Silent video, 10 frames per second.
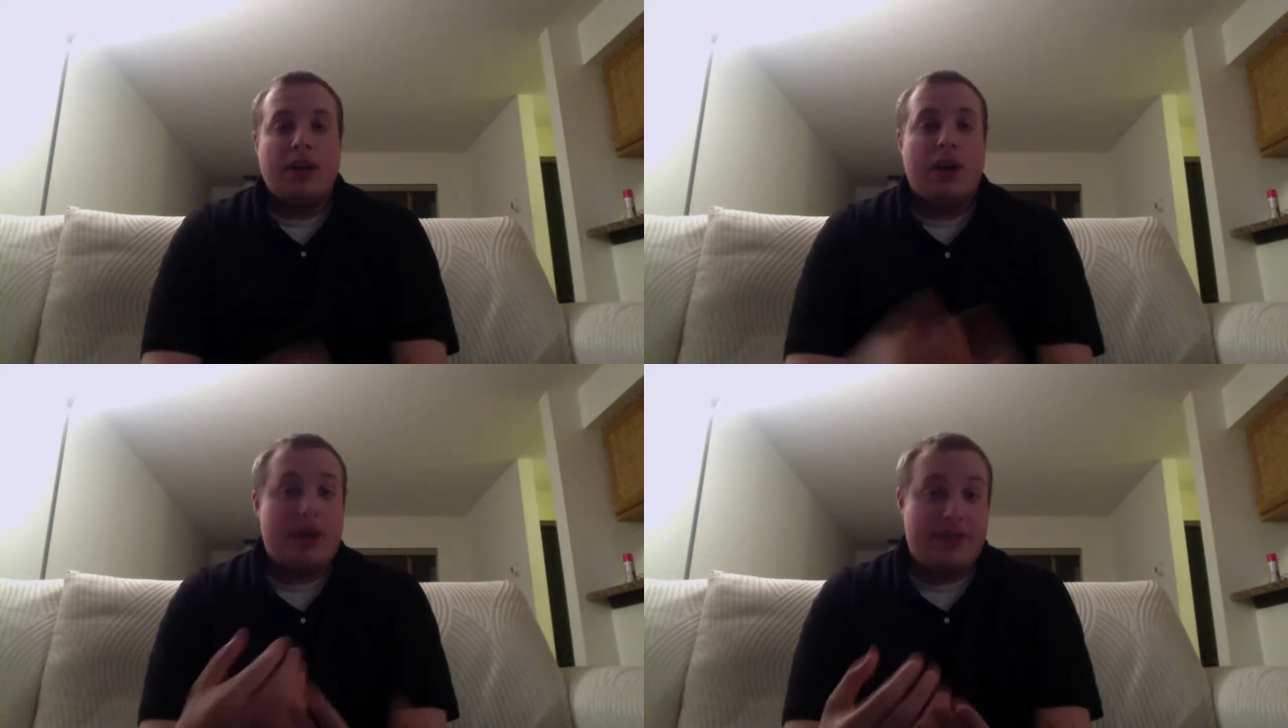
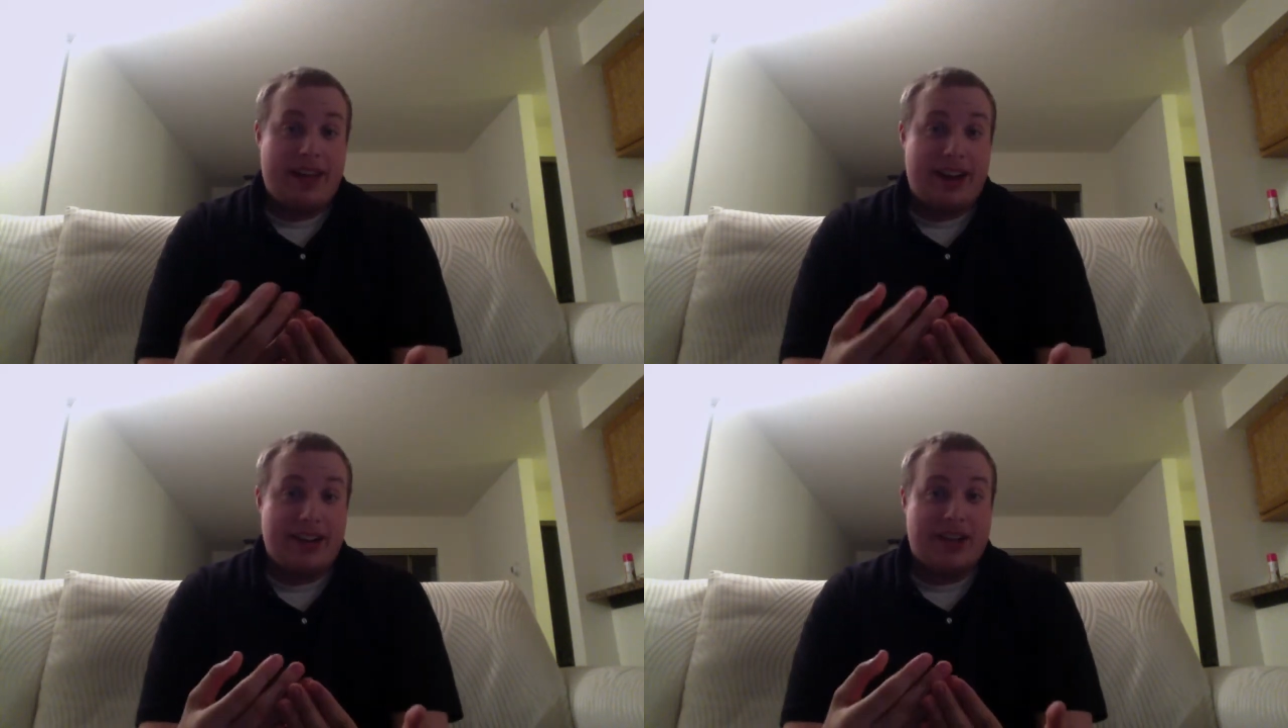Now, given
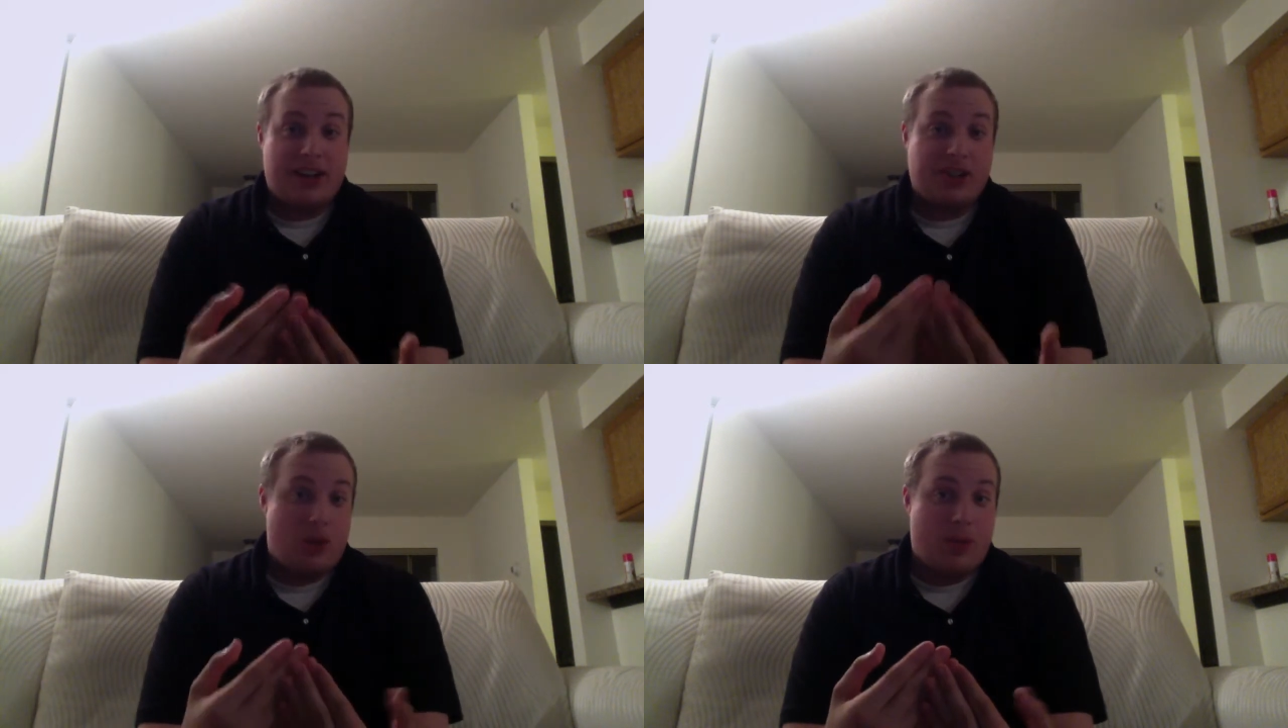that it's
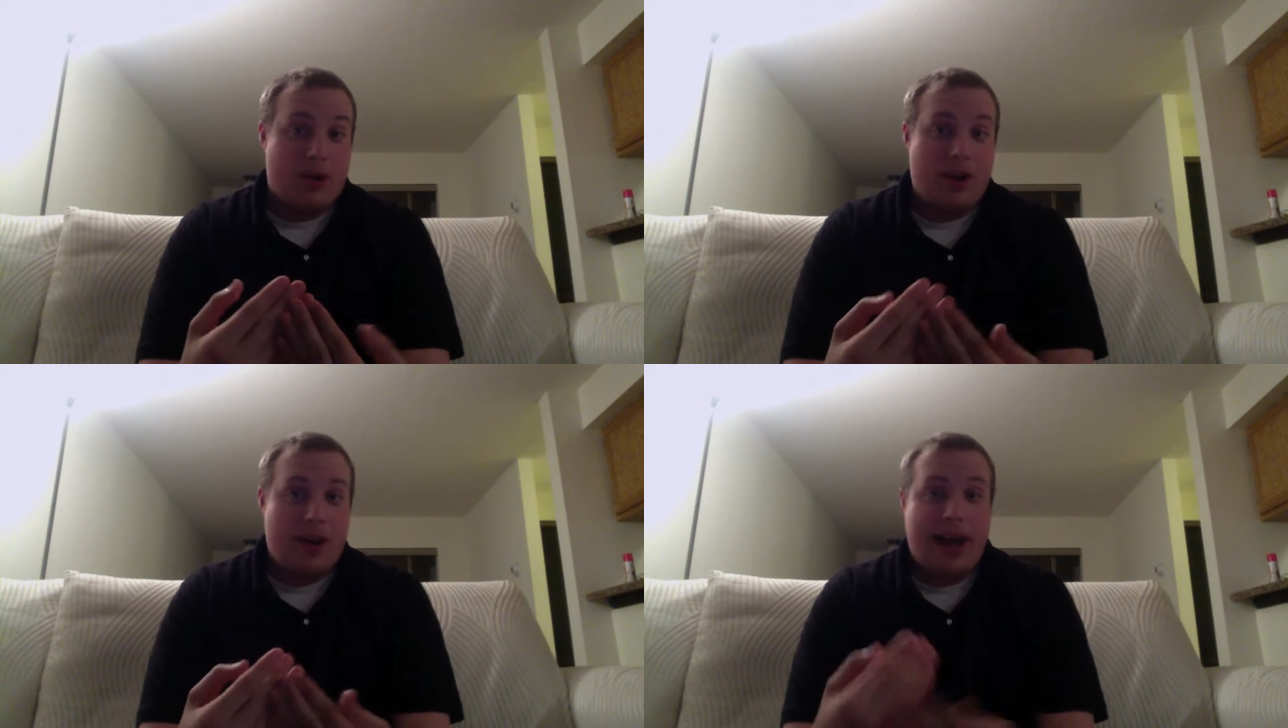
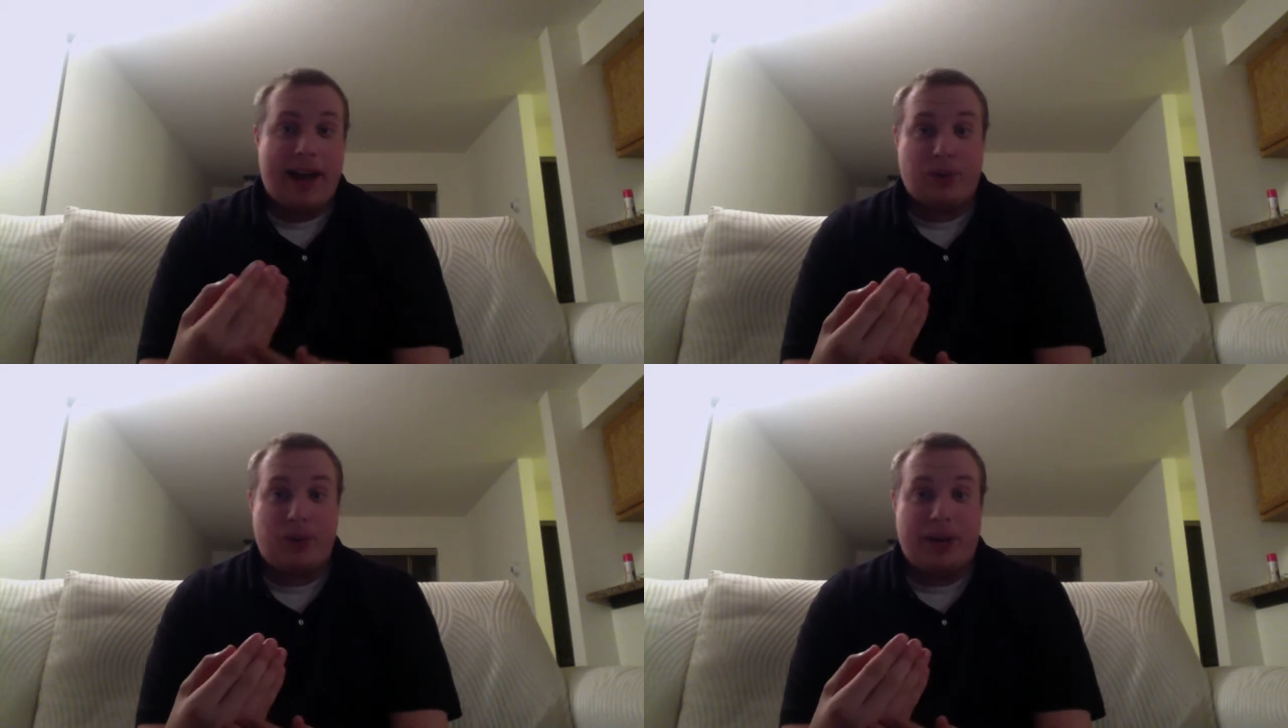October,
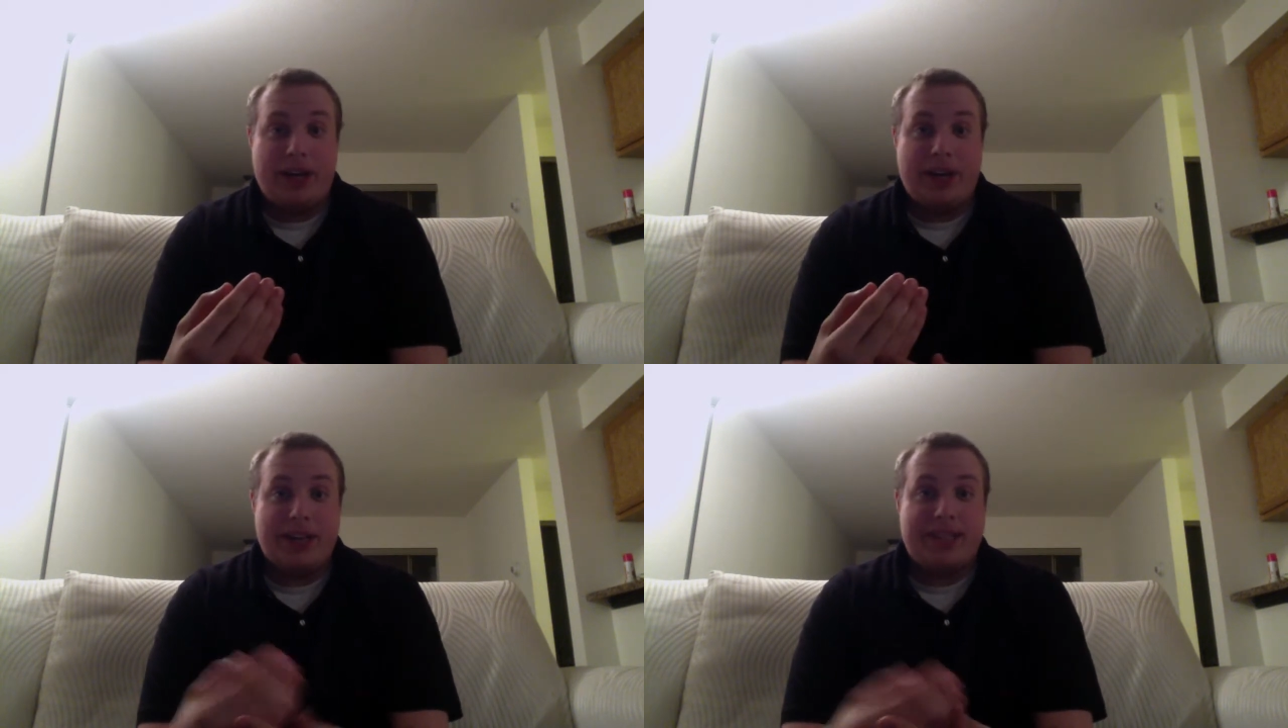
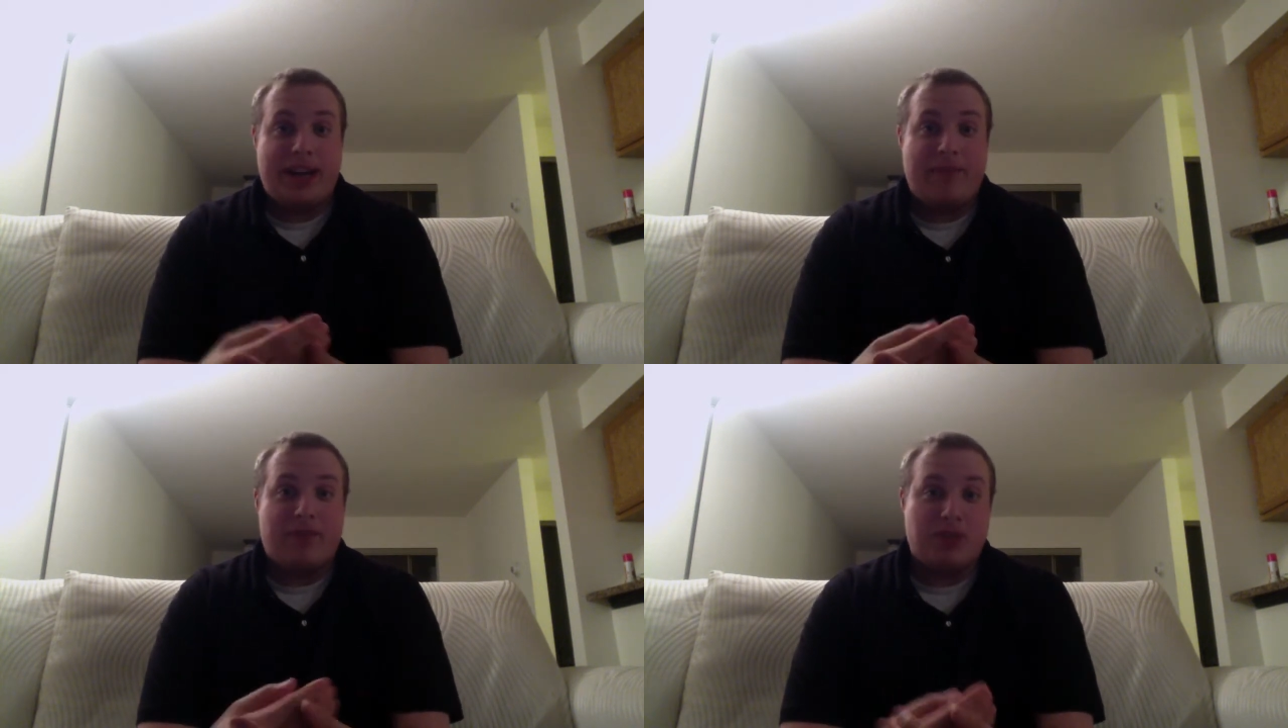Halloween, a
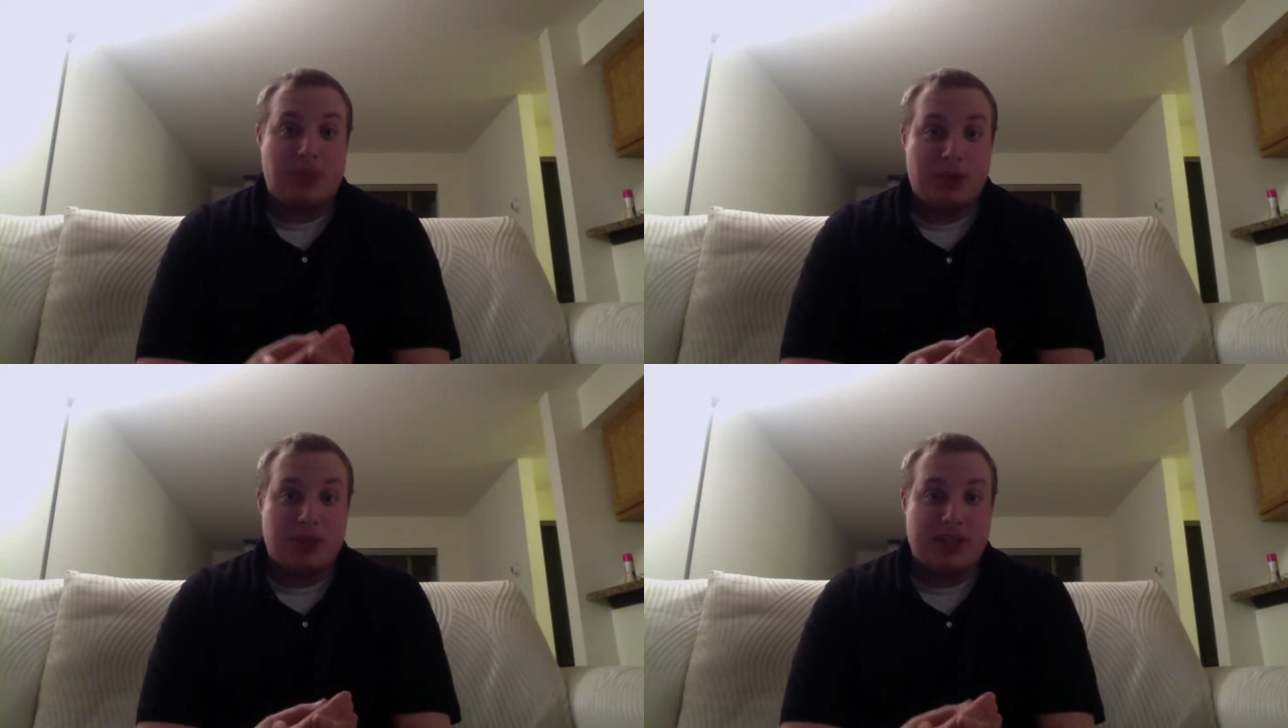time for
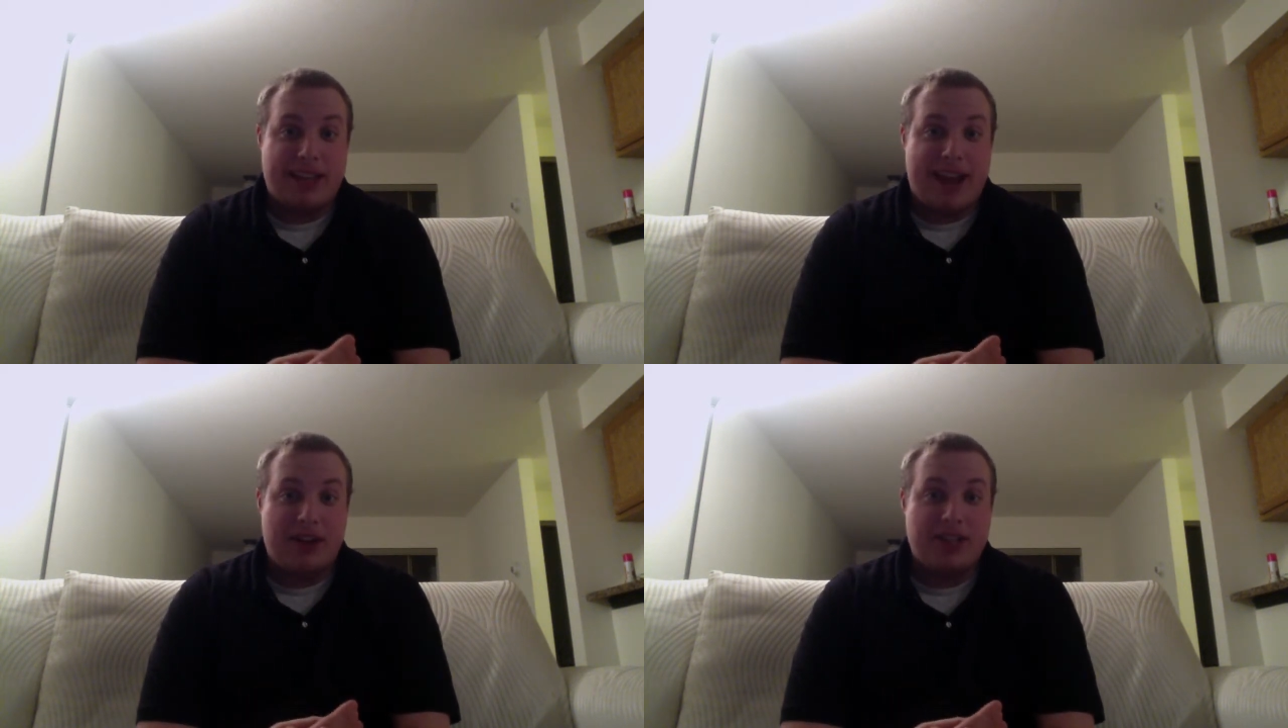spooks and
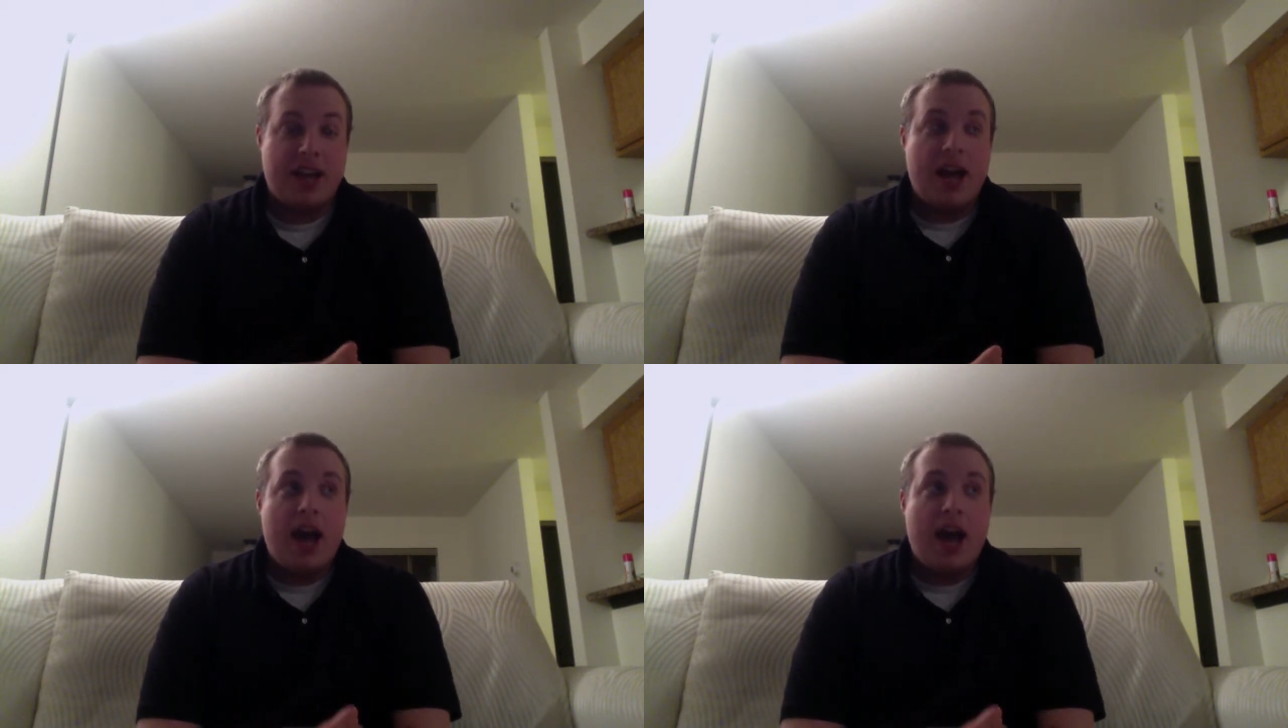scares,